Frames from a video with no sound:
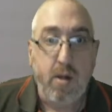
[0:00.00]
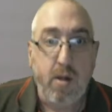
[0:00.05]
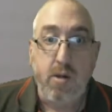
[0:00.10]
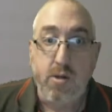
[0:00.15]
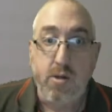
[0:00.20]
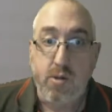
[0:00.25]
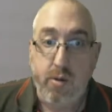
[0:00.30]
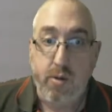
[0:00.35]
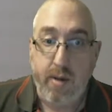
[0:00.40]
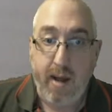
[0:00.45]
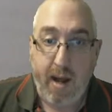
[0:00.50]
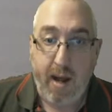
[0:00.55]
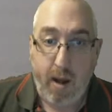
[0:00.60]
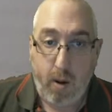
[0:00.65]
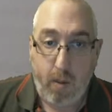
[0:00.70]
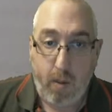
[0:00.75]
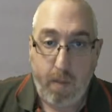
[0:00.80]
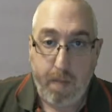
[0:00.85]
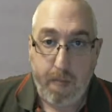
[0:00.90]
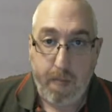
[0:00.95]
So
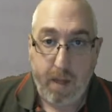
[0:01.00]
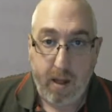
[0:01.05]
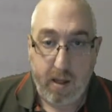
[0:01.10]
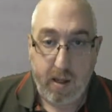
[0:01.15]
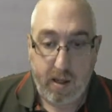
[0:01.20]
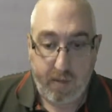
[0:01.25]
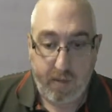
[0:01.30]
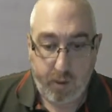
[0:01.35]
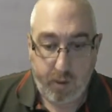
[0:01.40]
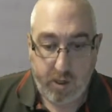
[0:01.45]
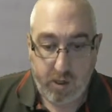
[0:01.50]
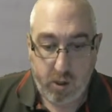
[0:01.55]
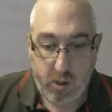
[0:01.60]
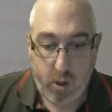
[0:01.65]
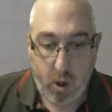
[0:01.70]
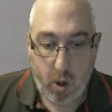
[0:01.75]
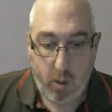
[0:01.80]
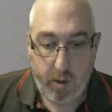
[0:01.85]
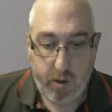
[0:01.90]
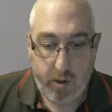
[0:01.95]
now if we
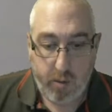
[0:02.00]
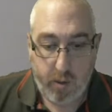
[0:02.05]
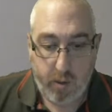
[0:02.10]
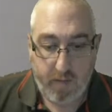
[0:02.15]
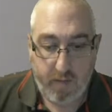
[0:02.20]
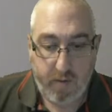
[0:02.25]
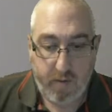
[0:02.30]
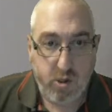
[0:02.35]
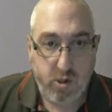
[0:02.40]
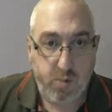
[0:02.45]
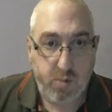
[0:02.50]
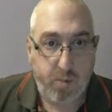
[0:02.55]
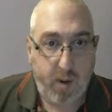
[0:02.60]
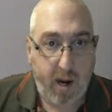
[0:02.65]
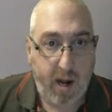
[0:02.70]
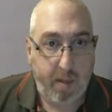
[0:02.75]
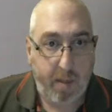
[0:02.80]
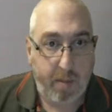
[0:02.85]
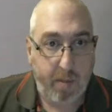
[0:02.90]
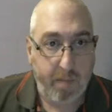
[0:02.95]
go into our first
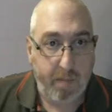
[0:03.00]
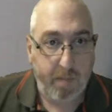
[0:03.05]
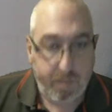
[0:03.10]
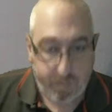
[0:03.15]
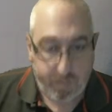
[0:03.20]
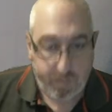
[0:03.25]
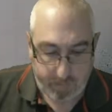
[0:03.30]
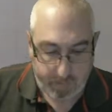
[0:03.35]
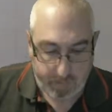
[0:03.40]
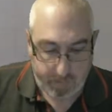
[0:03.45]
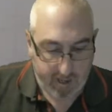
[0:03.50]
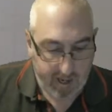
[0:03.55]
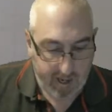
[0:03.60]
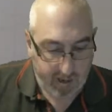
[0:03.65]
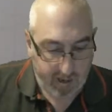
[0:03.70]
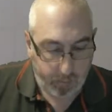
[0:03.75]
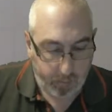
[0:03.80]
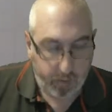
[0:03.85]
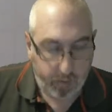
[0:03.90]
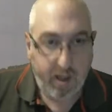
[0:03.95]
problem, not
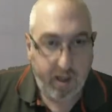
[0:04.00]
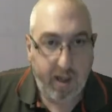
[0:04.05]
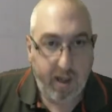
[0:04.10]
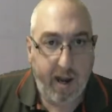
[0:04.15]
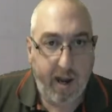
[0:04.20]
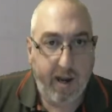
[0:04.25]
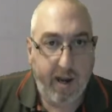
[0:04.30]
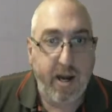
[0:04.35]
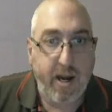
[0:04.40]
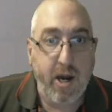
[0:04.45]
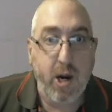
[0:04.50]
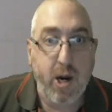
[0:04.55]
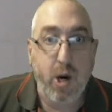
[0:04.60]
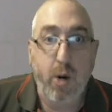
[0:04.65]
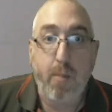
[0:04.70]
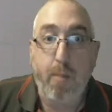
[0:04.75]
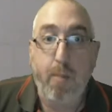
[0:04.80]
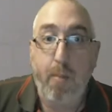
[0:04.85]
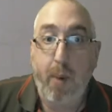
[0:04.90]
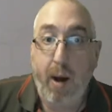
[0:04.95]
really a lot here,
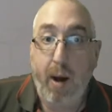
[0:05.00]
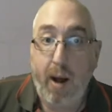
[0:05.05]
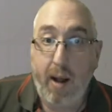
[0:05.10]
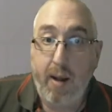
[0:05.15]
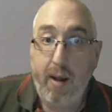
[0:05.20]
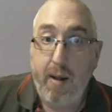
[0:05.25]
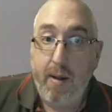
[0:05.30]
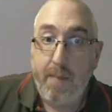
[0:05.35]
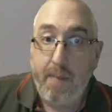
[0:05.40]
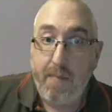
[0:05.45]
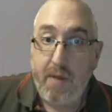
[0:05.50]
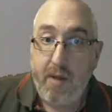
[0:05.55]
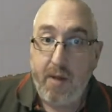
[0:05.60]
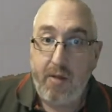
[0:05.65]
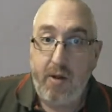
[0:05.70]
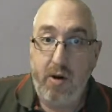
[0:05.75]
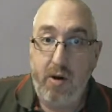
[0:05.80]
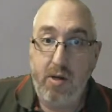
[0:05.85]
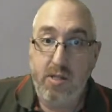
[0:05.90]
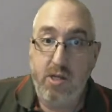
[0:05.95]
but
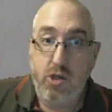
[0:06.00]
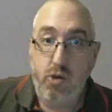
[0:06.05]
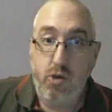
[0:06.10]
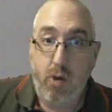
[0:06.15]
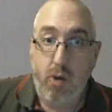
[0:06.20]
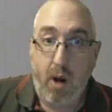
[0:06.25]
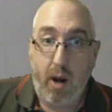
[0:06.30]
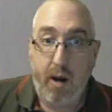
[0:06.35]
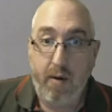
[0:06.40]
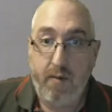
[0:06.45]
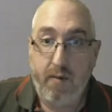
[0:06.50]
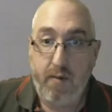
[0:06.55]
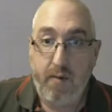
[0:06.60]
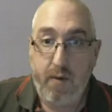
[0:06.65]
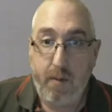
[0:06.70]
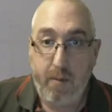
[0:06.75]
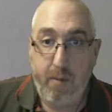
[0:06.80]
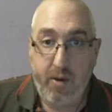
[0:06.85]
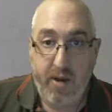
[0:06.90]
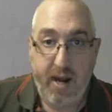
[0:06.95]
there is a drawing
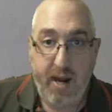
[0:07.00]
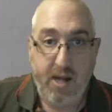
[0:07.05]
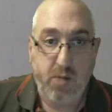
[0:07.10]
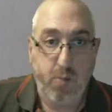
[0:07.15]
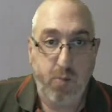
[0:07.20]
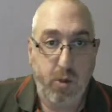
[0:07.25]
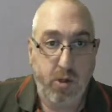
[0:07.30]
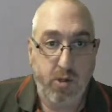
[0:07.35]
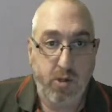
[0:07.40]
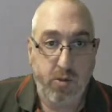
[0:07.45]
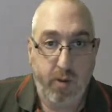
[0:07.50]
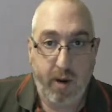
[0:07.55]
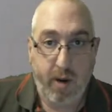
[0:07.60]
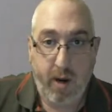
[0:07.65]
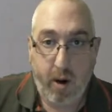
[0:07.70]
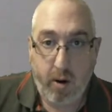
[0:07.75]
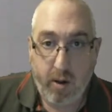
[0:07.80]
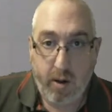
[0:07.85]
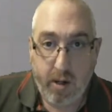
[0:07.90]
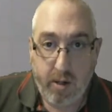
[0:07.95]
from the textbook, so I
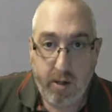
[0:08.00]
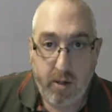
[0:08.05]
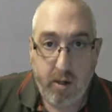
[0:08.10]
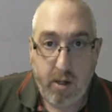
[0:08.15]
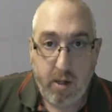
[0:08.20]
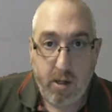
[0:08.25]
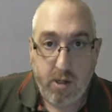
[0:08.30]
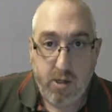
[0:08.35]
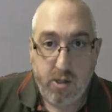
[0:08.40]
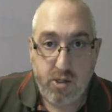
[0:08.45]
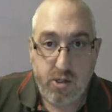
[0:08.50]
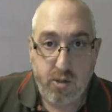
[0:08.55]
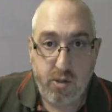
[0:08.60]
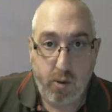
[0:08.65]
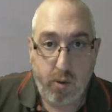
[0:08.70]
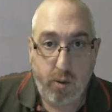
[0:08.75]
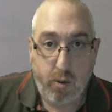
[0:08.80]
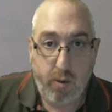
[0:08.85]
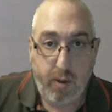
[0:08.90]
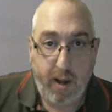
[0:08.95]
already
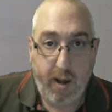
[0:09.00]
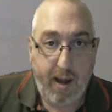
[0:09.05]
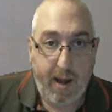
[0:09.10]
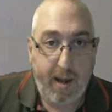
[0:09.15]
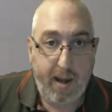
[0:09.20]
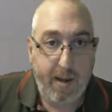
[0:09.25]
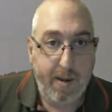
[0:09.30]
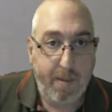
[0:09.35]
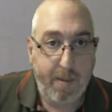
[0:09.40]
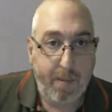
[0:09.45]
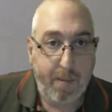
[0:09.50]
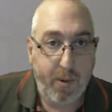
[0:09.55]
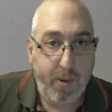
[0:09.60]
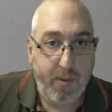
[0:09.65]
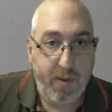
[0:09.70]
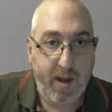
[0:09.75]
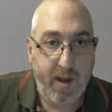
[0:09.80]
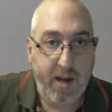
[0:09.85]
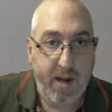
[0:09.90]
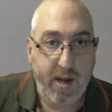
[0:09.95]
stole that and put
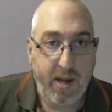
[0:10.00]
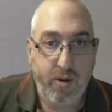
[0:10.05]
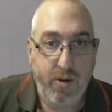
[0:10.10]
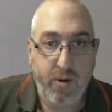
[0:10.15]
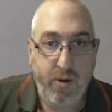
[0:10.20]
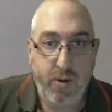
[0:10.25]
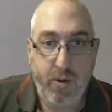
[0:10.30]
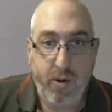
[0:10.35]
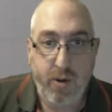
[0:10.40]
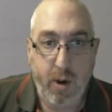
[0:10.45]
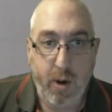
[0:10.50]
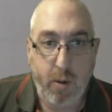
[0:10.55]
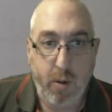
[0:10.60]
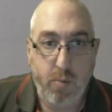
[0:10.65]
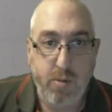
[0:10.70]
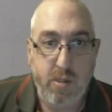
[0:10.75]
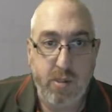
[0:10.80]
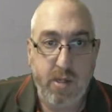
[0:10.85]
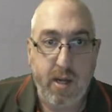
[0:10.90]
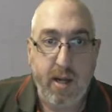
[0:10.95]
that into the
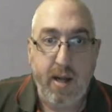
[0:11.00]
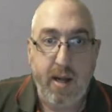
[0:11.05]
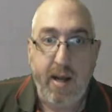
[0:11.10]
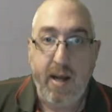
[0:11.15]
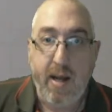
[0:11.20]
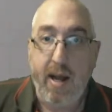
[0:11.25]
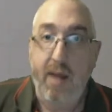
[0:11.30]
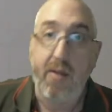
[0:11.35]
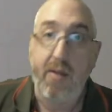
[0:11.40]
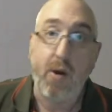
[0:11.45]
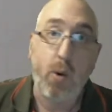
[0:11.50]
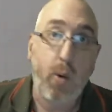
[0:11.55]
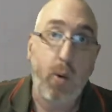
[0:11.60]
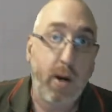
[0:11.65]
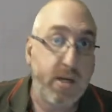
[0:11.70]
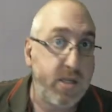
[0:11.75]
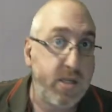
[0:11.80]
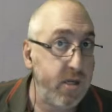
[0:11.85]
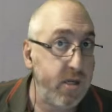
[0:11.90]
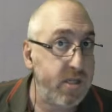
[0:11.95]
notes. And the
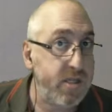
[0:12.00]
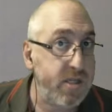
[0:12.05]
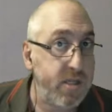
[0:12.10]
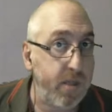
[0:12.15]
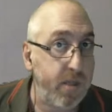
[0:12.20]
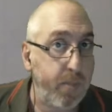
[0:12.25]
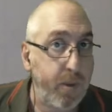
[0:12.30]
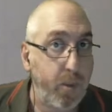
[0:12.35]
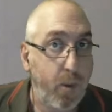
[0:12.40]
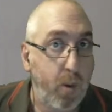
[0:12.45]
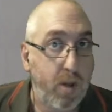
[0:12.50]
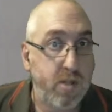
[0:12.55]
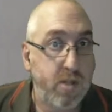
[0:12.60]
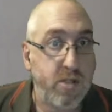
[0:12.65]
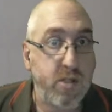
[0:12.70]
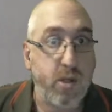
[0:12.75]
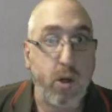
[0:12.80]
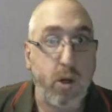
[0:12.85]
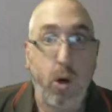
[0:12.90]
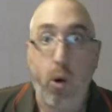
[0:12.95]
question simply wants
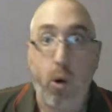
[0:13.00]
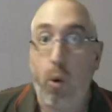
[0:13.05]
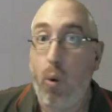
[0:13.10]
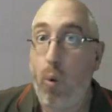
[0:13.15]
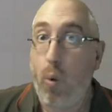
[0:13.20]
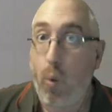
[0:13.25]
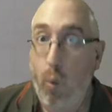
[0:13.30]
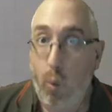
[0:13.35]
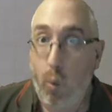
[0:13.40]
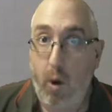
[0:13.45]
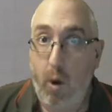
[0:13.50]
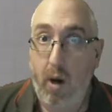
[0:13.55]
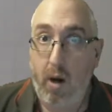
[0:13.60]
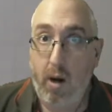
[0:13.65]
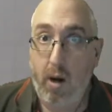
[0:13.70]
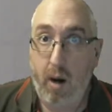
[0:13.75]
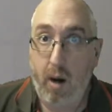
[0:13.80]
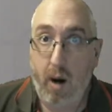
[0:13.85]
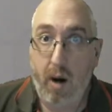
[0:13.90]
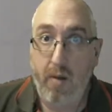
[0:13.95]
to know what
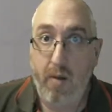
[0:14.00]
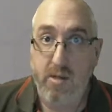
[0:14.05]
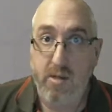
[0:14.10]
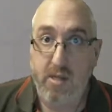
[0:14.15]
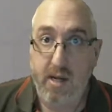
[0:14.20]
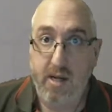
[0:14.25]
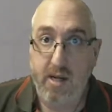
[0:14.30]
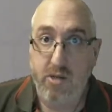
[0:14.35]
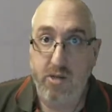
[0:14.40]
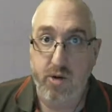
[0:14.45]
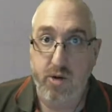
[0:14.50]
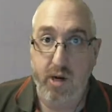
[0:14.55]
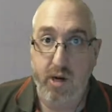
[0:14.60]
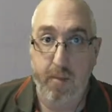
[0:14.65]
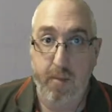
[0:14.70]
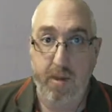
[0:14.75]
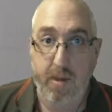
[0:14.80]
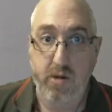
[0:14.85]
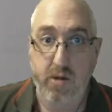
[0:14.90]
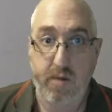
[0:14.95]
are the six
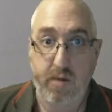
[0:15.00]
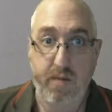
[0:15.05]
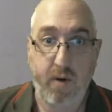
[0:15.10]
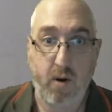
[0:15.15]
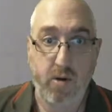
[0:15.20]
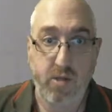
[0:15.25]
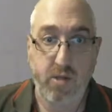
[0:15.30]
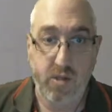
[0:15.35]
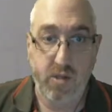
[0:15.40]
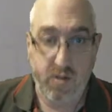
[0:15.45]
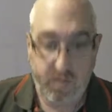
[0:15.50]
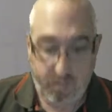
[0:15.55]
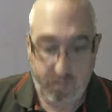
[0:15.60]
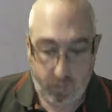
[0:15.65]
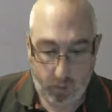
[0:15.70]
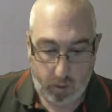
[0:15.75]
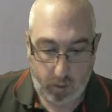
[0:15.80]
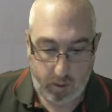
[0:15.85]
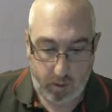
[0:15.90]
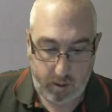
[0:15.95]
trigonometric functions
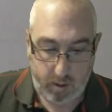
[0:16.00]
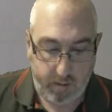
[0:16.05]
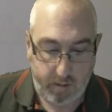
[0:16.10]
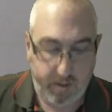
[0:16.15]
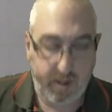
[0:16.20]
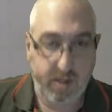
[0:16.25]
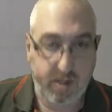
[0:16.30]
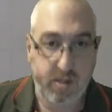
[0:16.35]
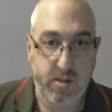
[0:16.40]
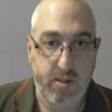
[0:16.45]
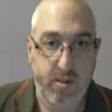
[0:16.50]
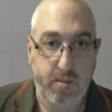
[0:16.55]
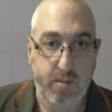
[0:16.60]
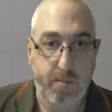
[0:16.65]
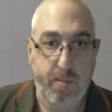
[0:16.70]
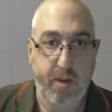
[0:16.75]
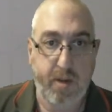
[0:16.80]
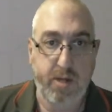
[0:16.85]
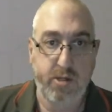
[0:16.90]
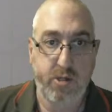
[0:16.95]
for this
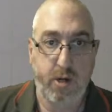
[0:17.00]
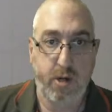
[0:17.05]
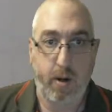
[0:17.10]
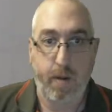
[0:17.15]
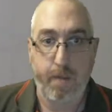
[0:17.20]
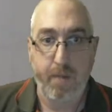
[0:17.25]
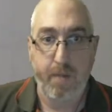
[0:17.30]
picture.